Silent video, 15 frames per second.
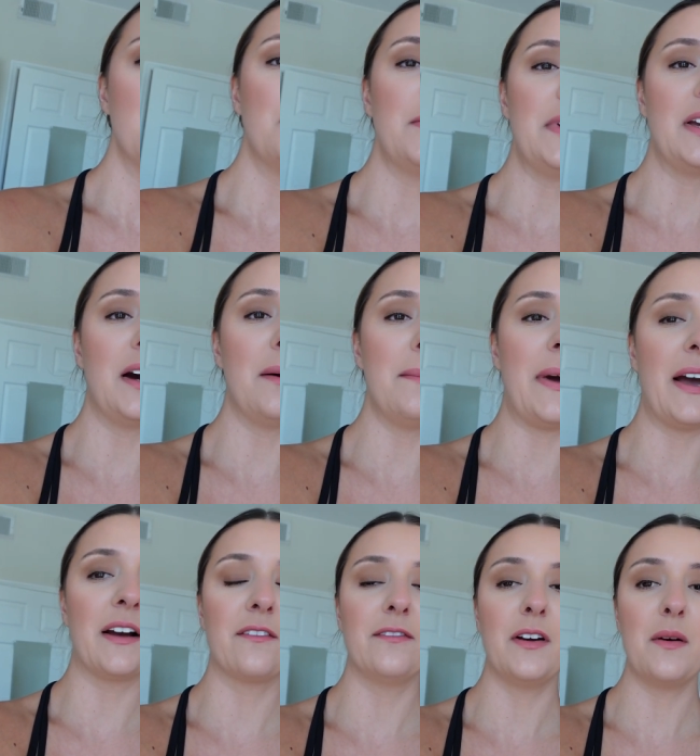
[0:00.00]
We got
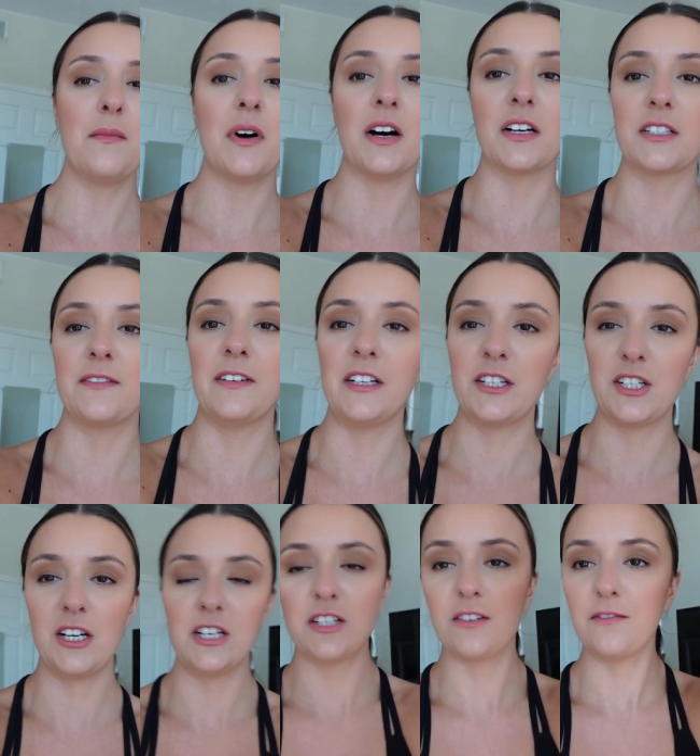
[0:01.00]
back from Oxford
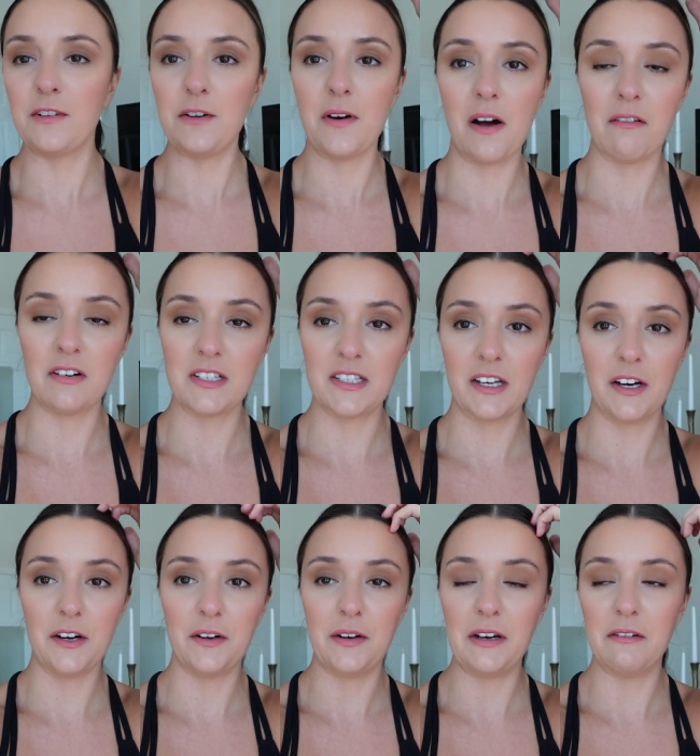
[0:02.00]
Exchange a few hours
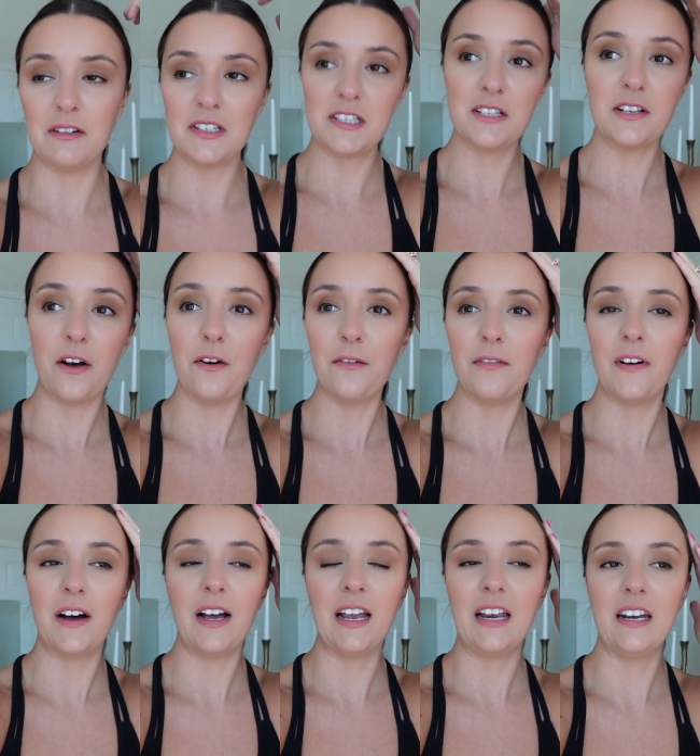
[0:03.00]
ago. It was so
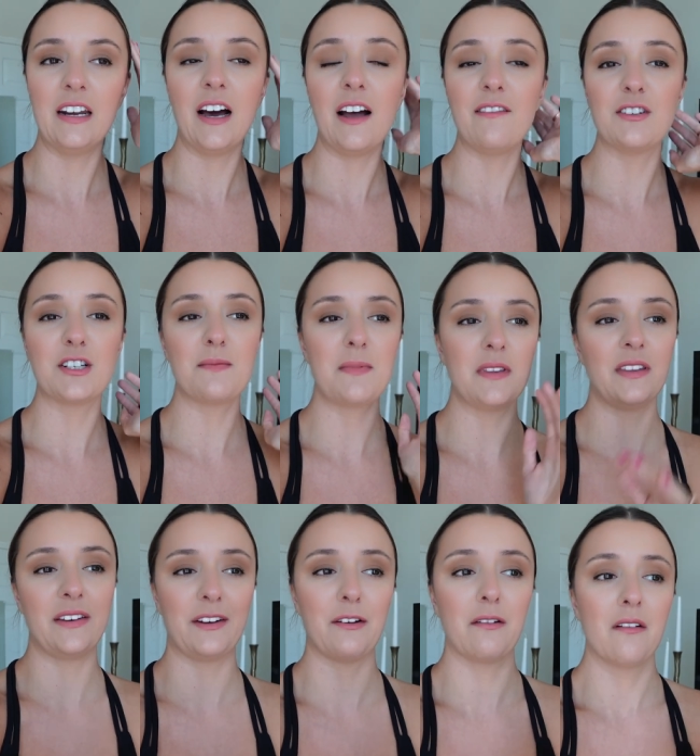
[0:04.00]
fun. I've just been
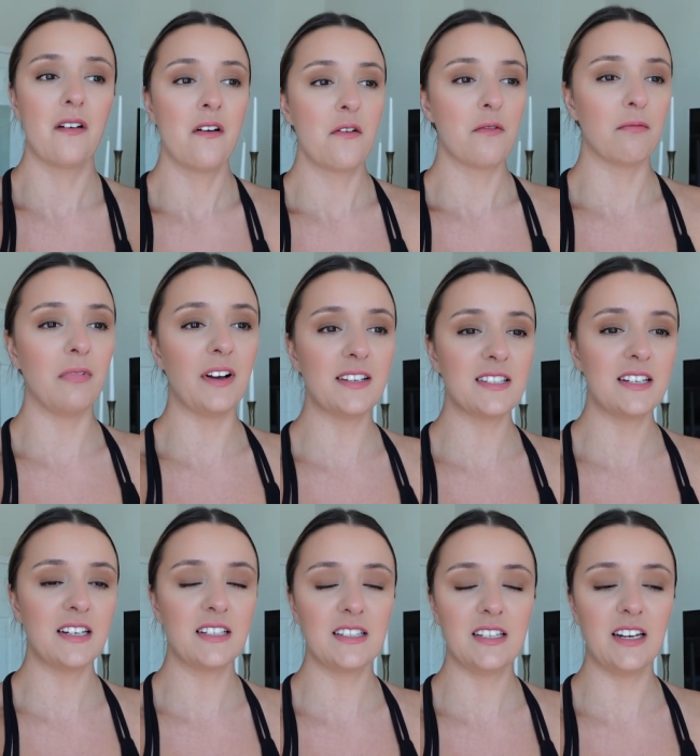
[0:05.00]
like
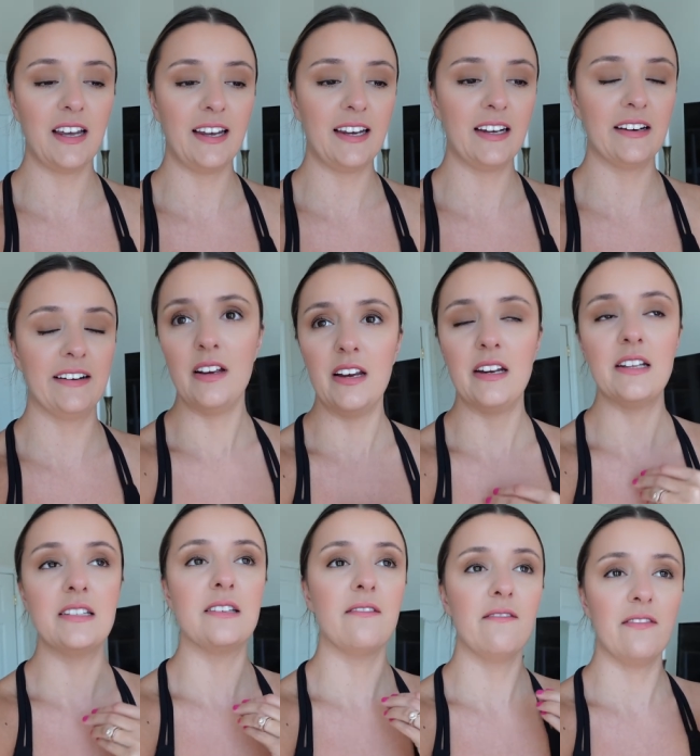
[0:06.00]
resting today. It
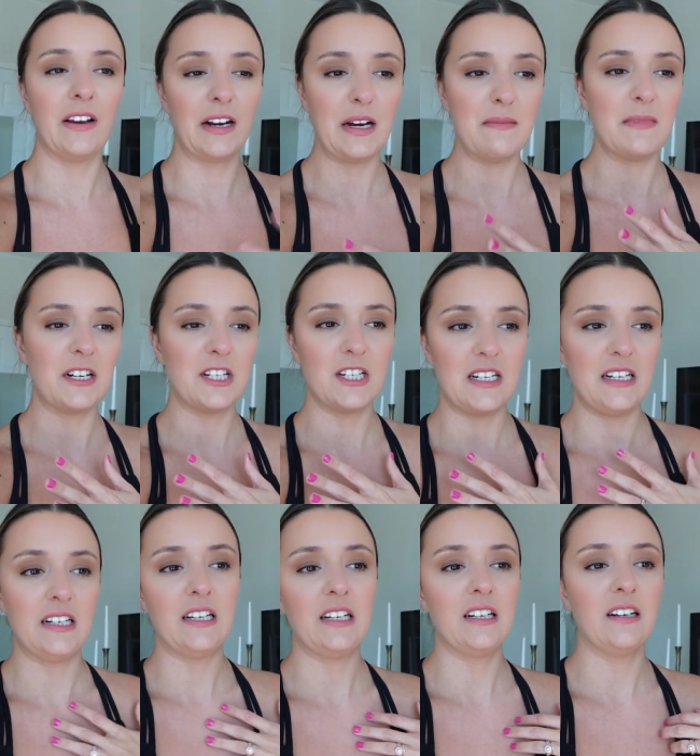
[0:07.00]
is very much
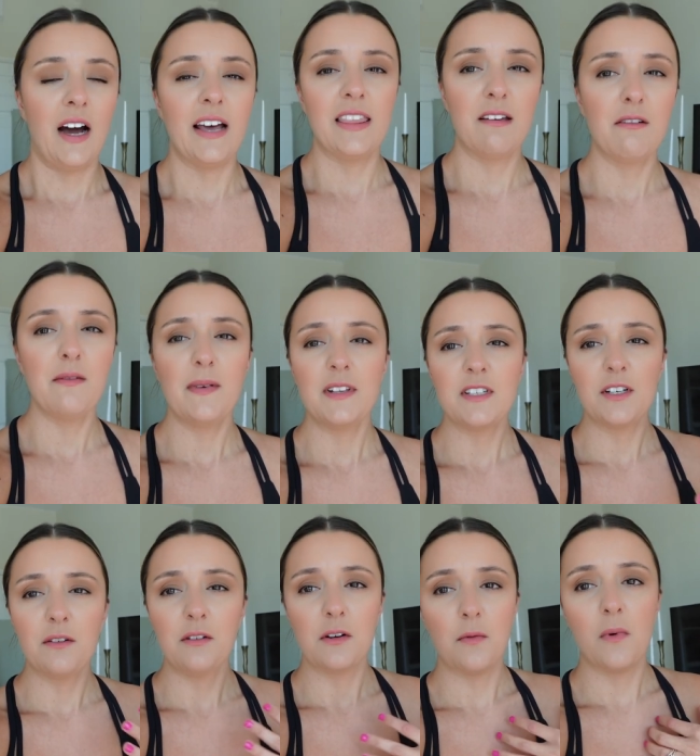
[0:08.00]
needed. I think I'm about to
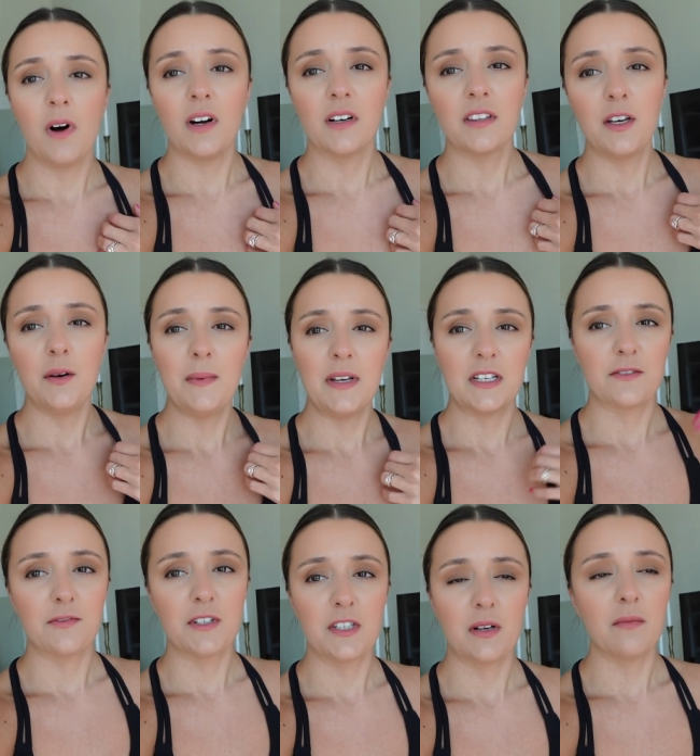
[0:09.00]
go on a walk though, because
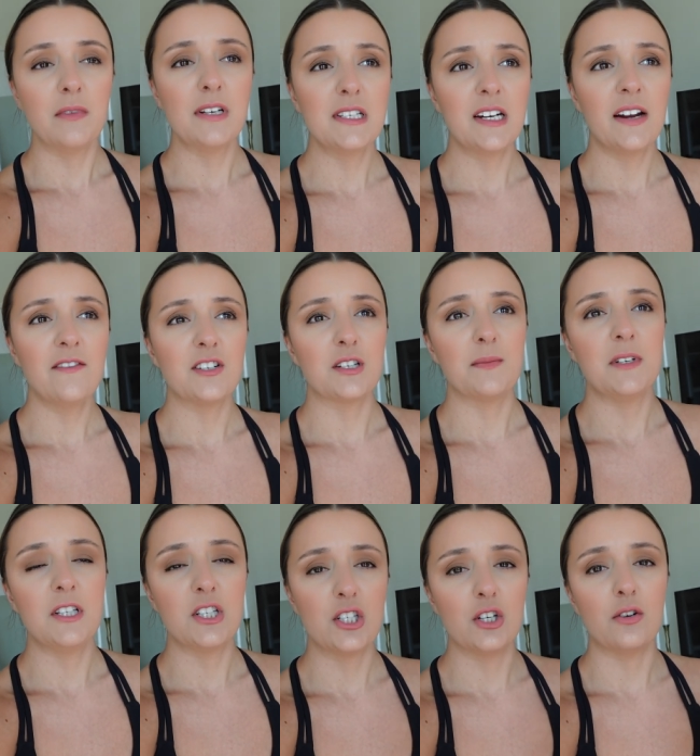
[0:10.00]
for some reason I've just
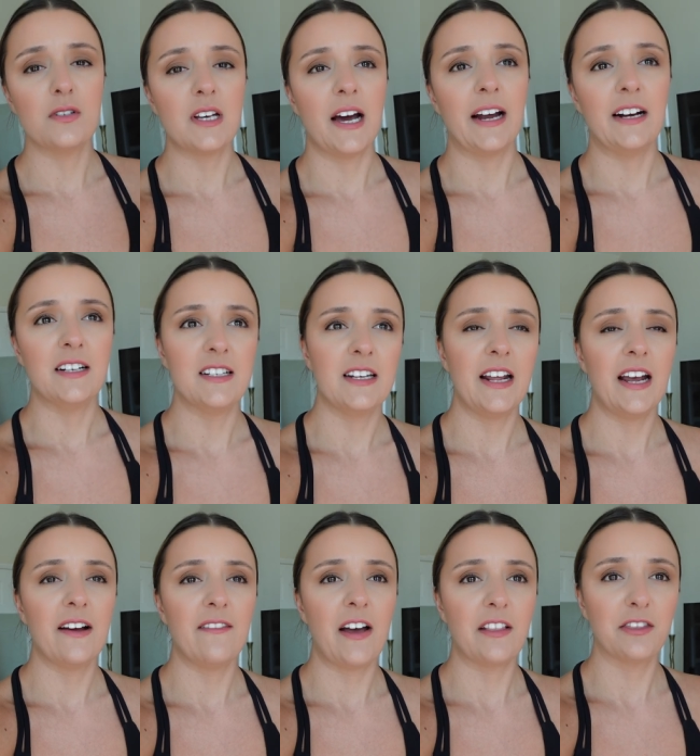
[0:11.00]
been so tired today.
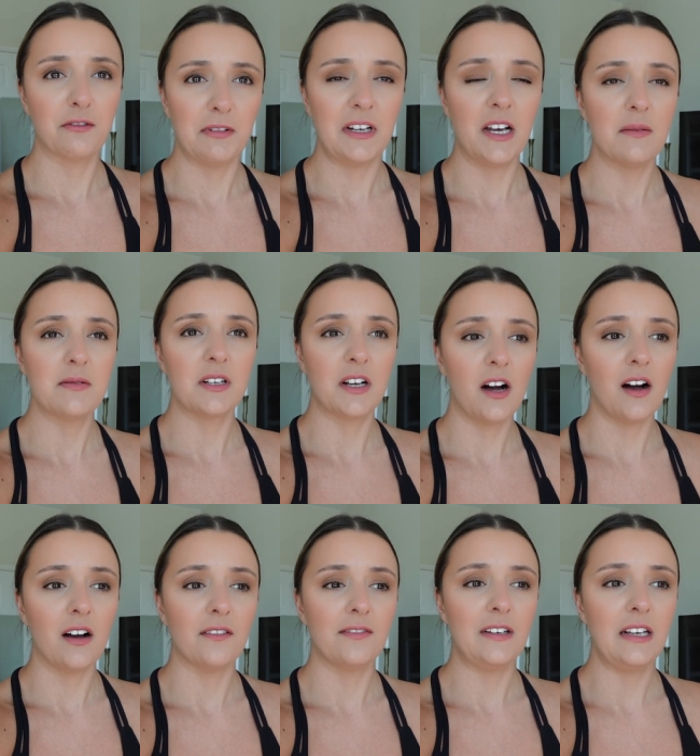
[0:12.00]
I've had three cups of
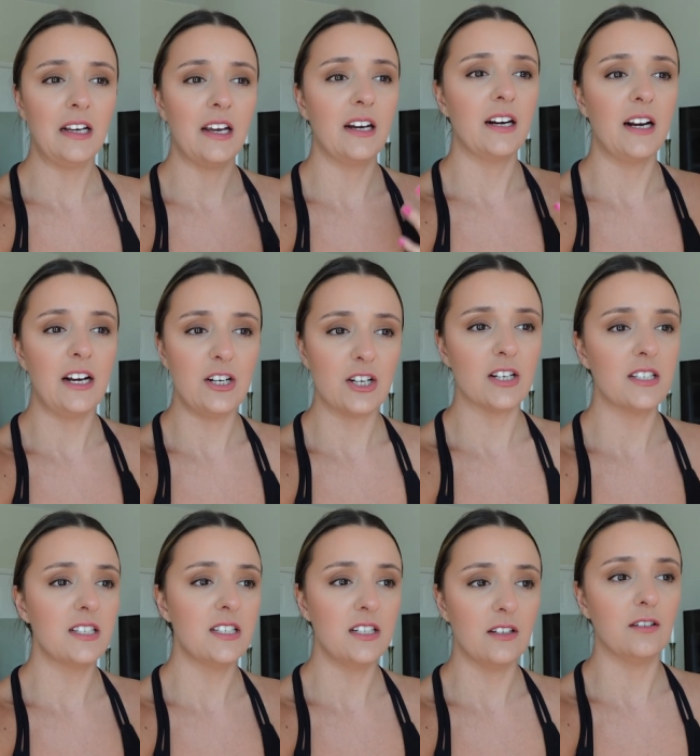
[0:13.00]
coffee and I just
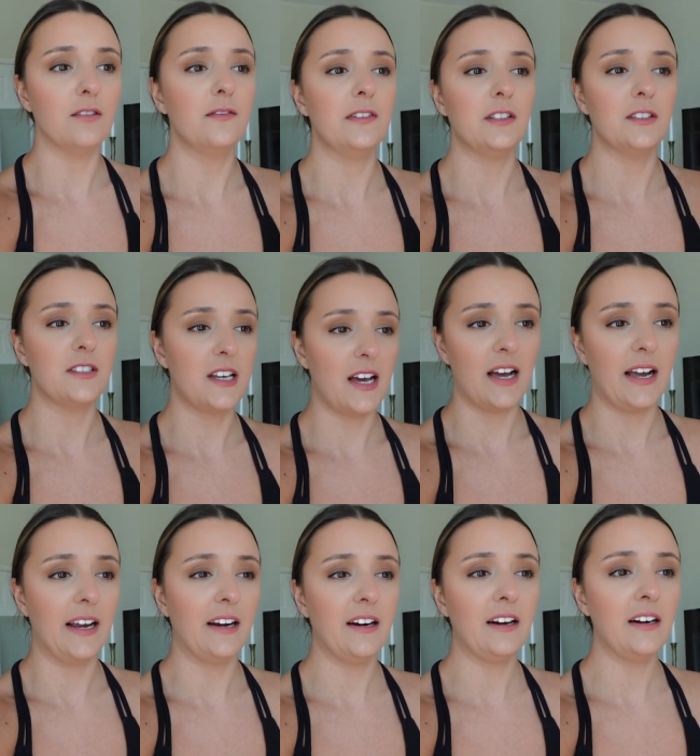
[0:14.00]
still feel
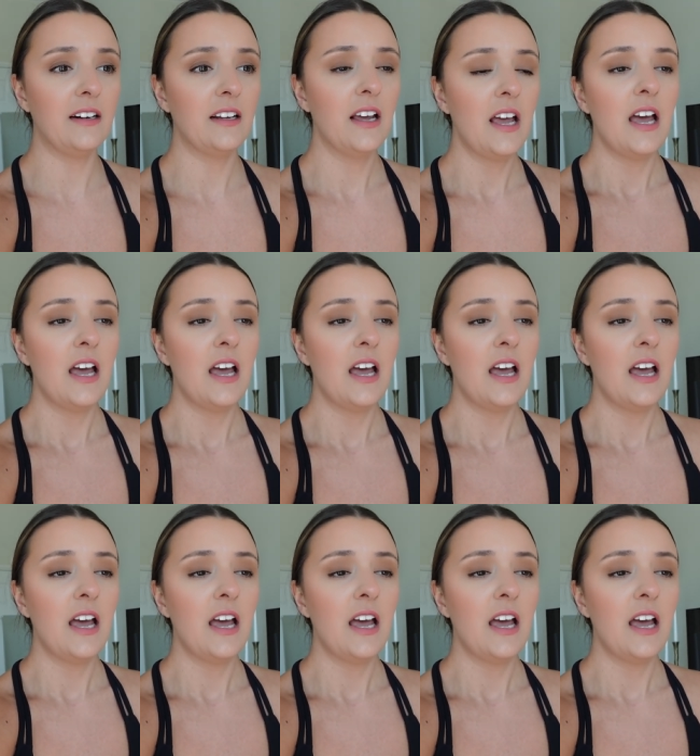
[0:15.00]
tired.